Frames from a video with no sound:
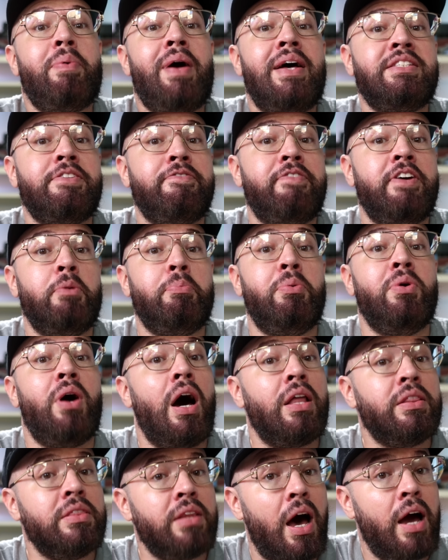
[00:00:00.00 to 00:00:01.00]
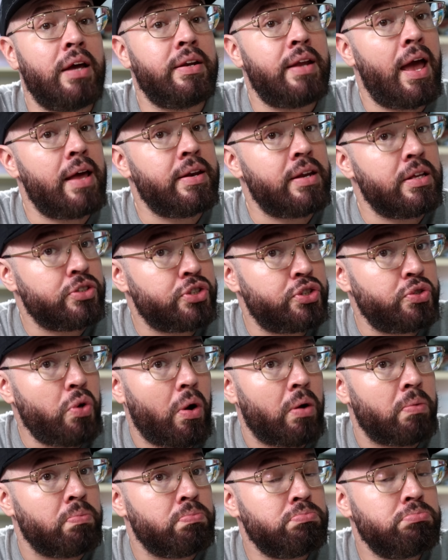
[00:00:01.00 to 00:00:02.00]
up as available online and in
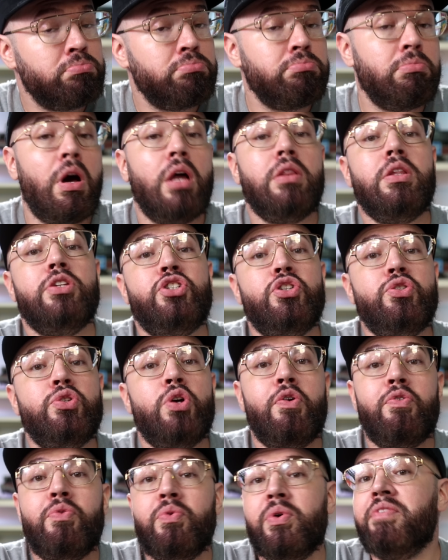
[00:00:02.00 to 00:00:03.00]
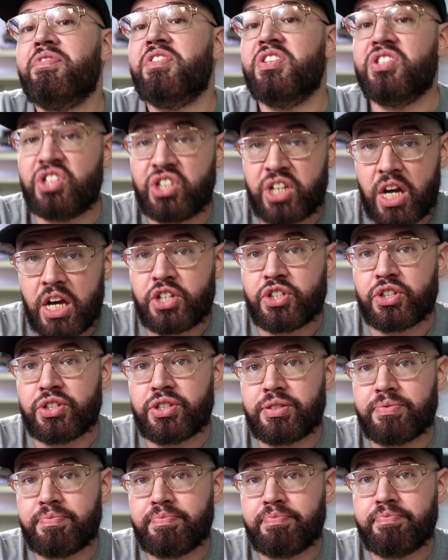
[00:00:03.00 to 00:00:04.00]
store. I'll let you know if this
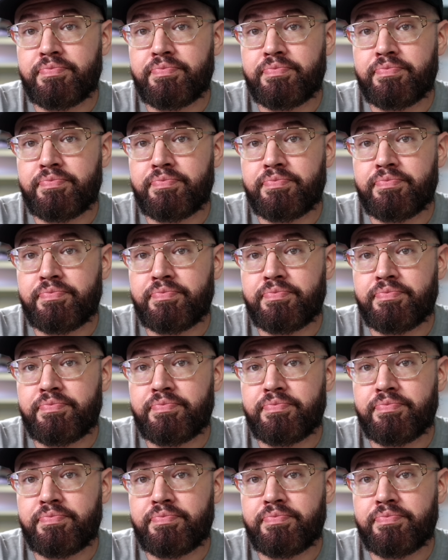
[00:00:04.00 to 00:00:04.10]
changes.